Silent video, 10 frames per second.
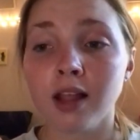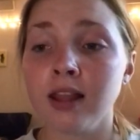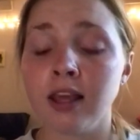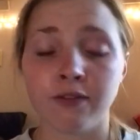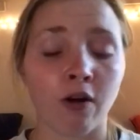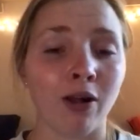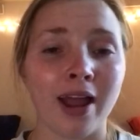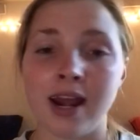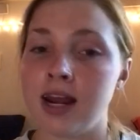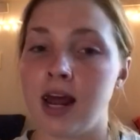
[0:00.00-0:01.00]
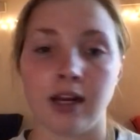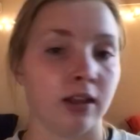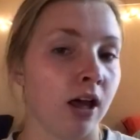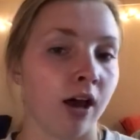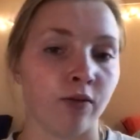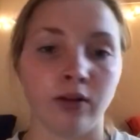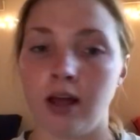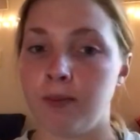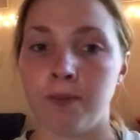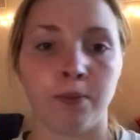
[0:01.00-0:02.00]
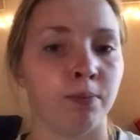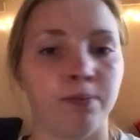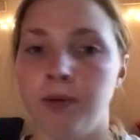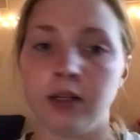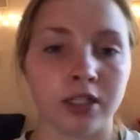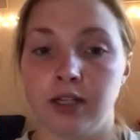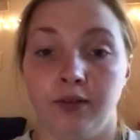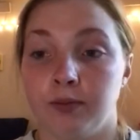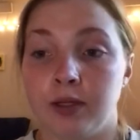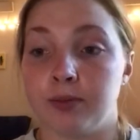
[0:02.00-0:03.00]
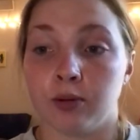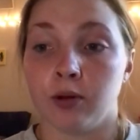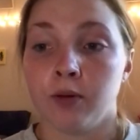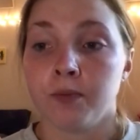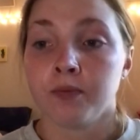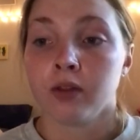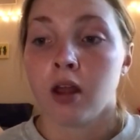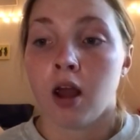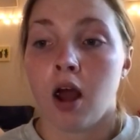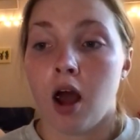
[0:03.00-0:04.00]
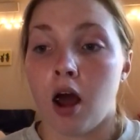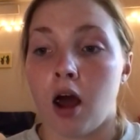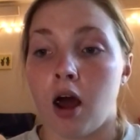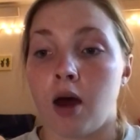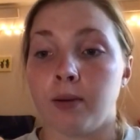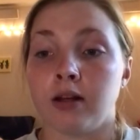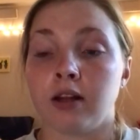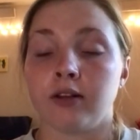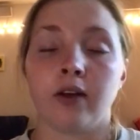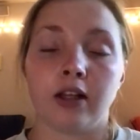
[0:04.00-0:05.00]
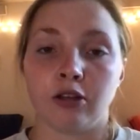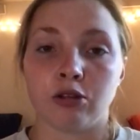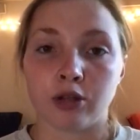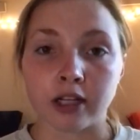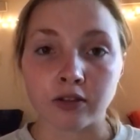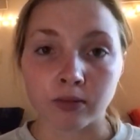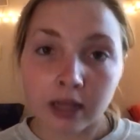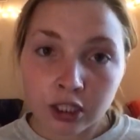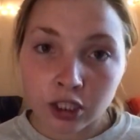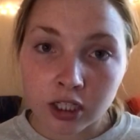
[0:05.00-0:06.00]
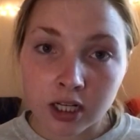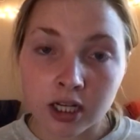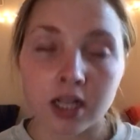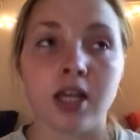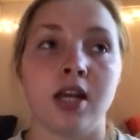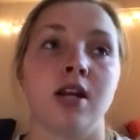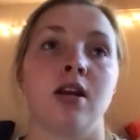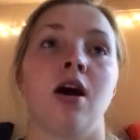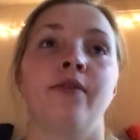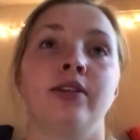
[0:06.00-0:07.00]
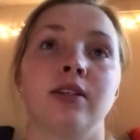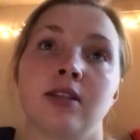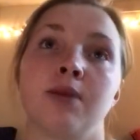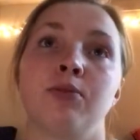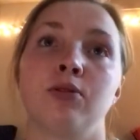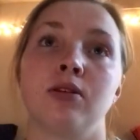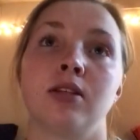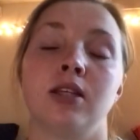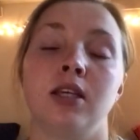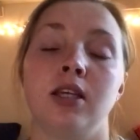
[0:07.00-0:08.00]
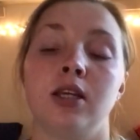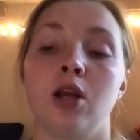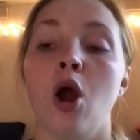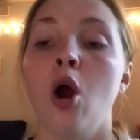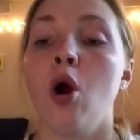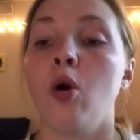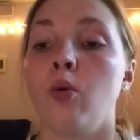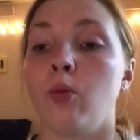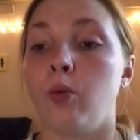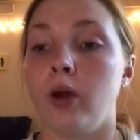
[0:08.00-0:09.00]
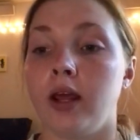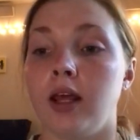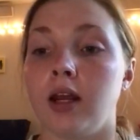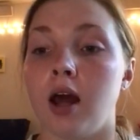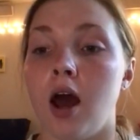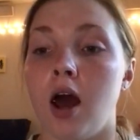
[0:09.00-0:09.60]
They fall in and out of love with a bunch of different people. Another value is transformation, and an obvious example is seen when